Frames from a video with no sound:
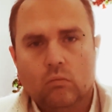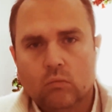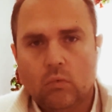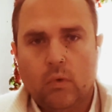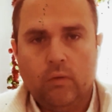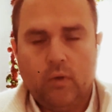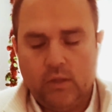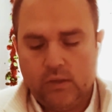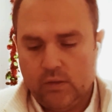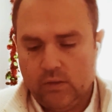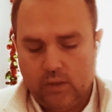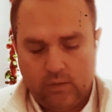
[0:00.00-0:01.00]

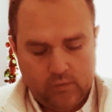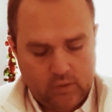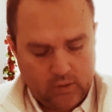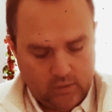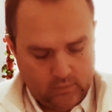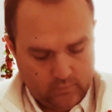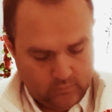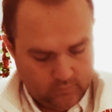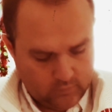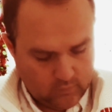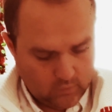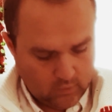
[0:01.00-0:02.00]
Revelation 17.
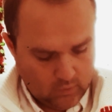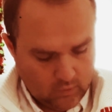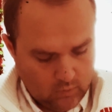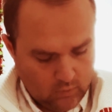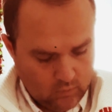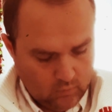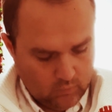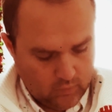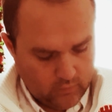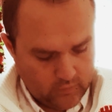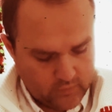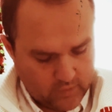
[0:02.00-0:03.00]
One
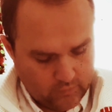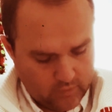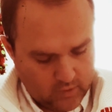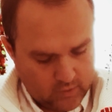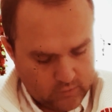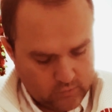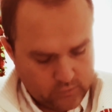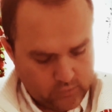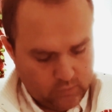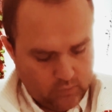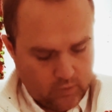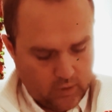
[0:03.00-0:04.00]
of the seven angels
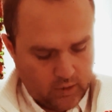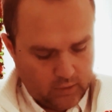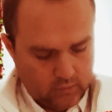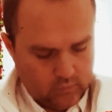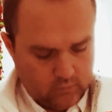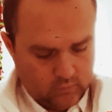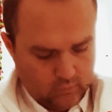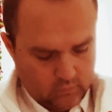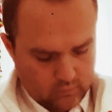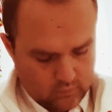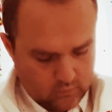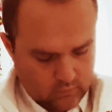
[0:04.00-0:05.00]
who had
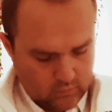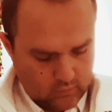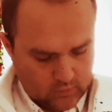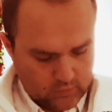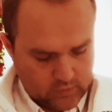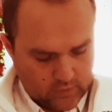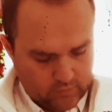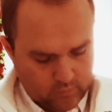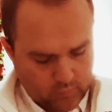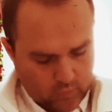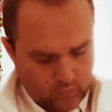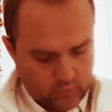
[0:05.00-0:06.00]
the
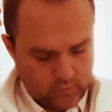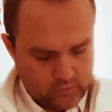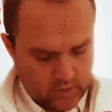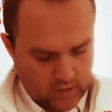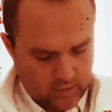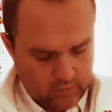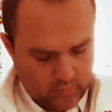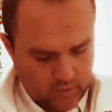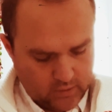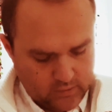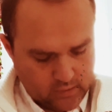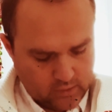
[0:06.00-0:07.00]
seven bowls came
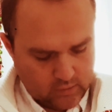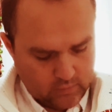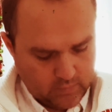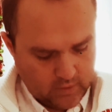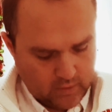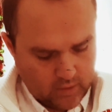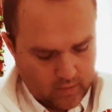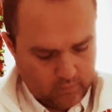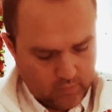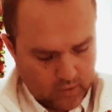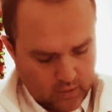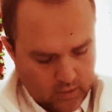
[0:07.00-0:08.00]
and said to me,
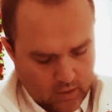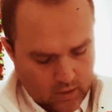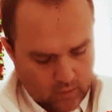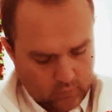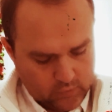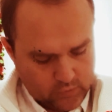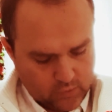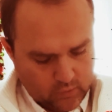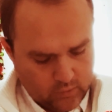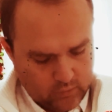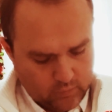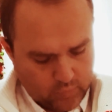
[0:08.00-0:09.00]
Come, I will show
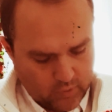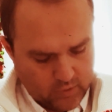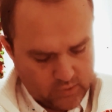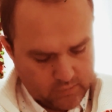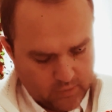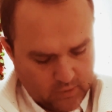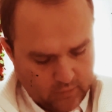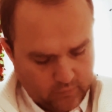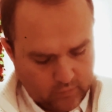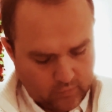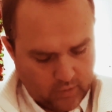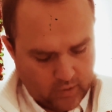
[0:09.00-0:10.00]
you the punishment of
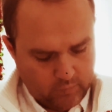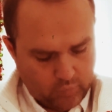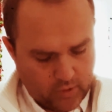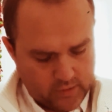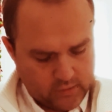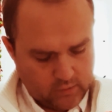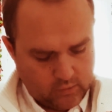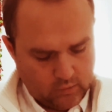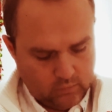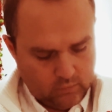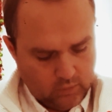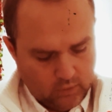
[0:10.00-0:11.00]
the great
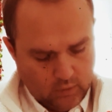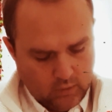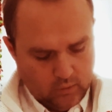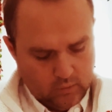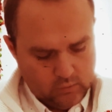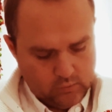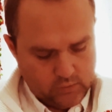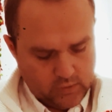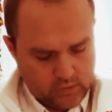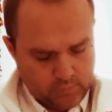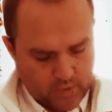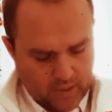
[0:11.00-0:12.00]
prostitute who
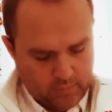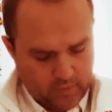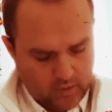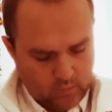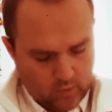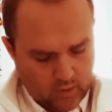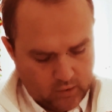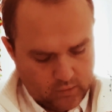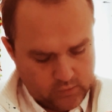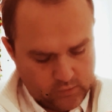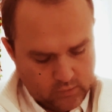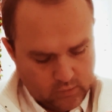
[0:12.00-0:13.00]
sits by many waters.